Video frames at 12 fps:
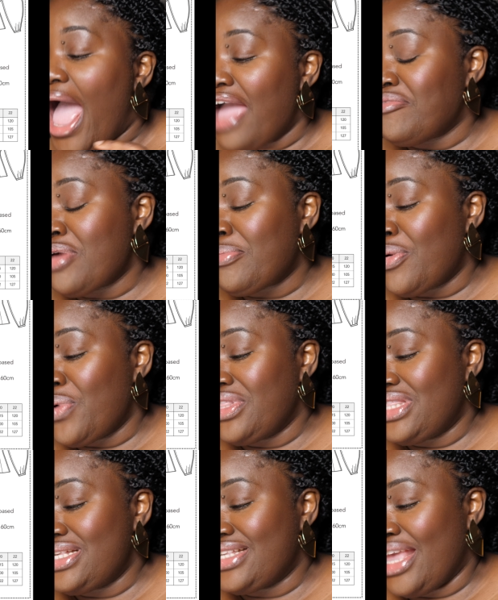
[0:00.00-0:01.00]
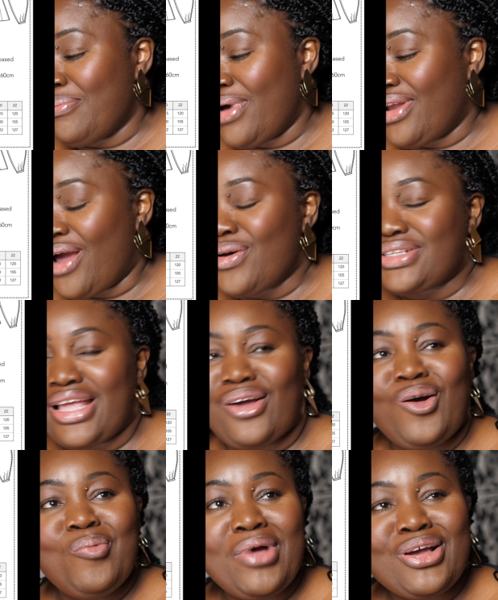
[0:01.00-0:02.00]
I remember when this came out, I was like,
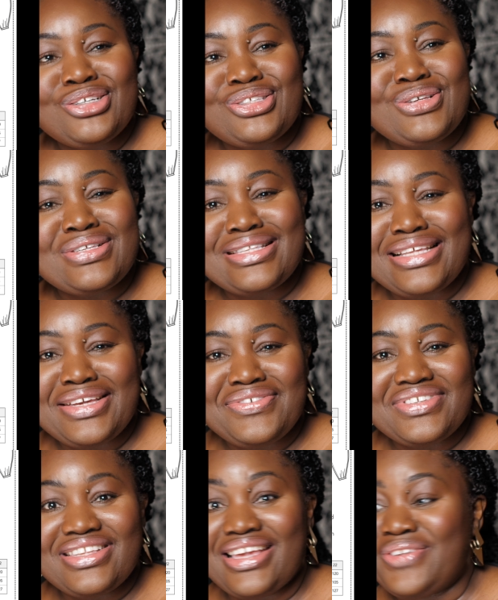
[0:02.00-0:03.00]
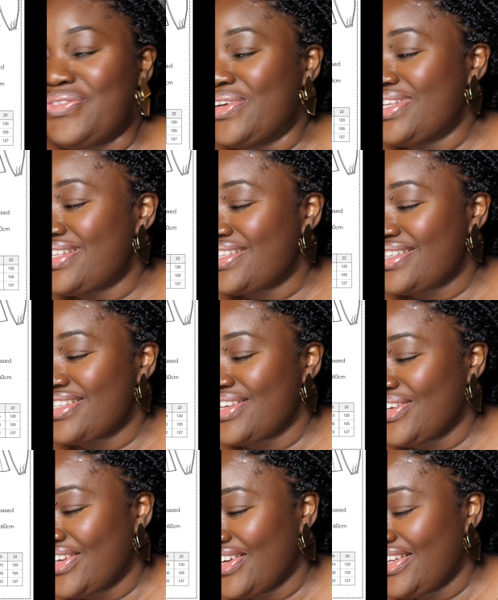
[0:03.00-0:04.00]
oh my gosh, those sleeves, it was
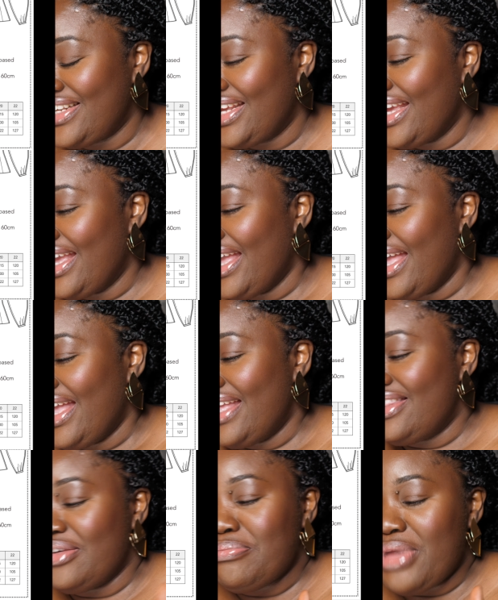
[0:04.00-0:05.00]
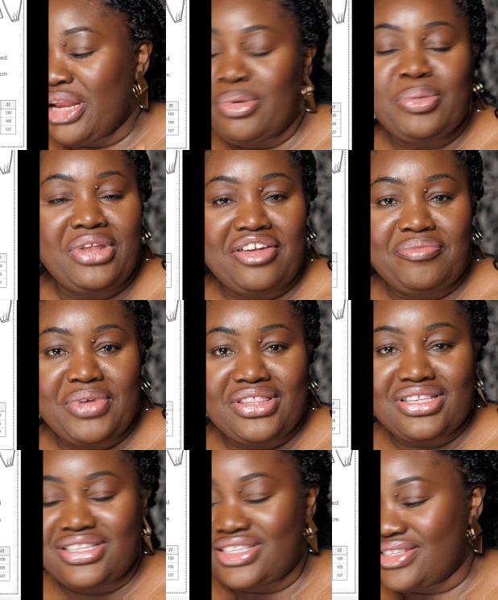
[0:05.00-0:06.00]
so good. There are many people that have made
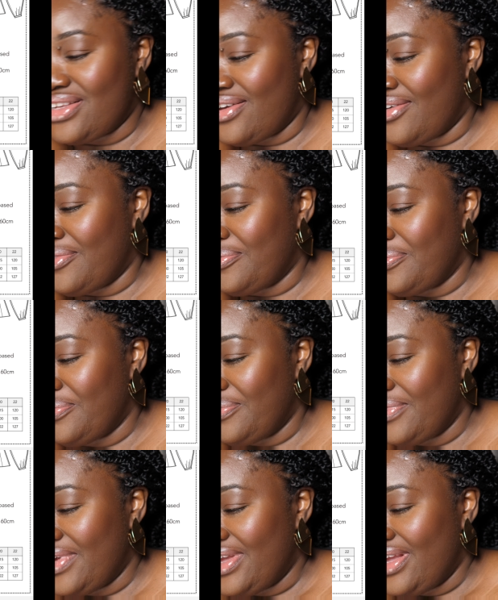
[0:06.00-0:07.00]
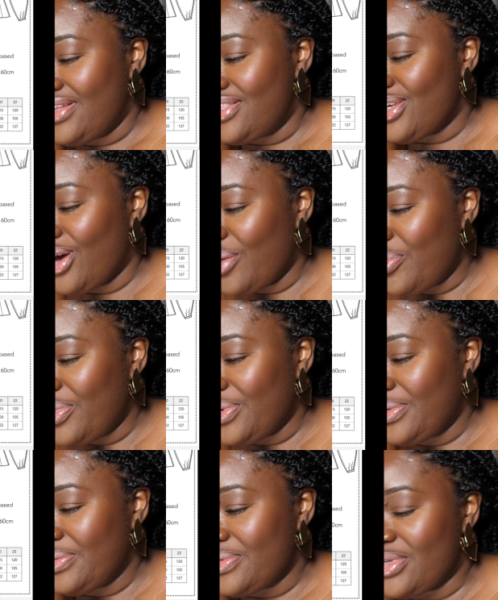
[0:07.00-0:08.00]
this top.
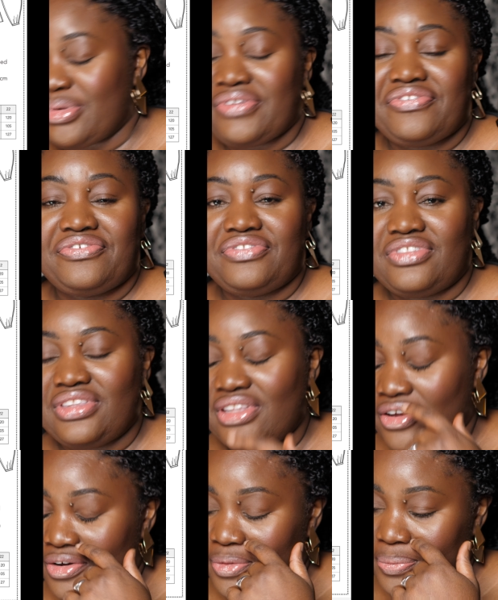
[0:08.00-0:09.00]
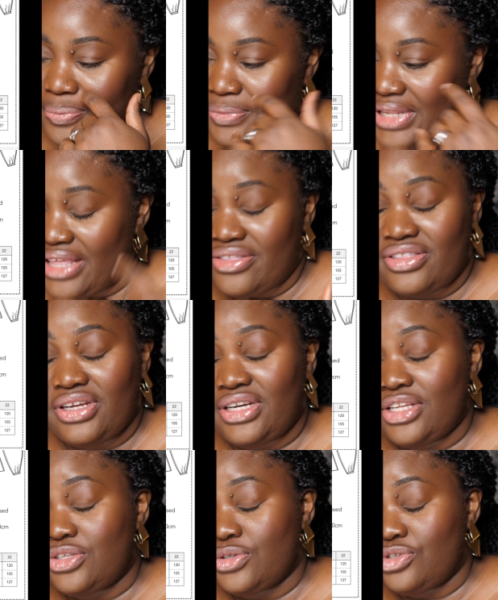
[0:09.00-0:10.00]
Some have lengthened it
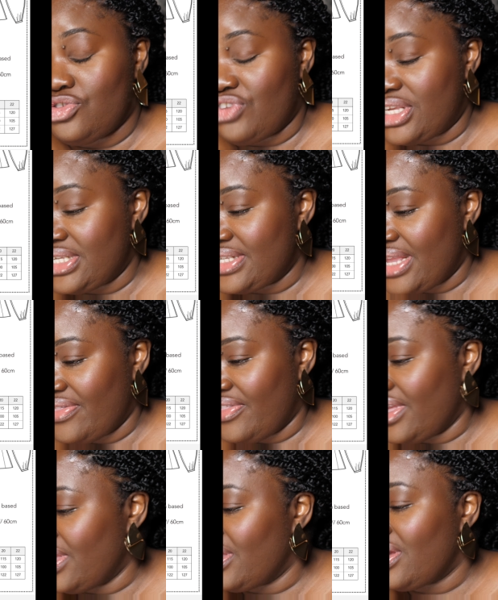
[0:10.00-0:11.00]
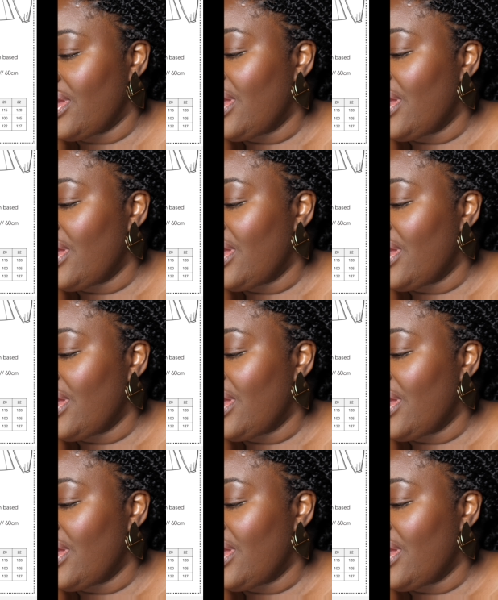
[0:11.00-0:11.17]
into dresses, I think.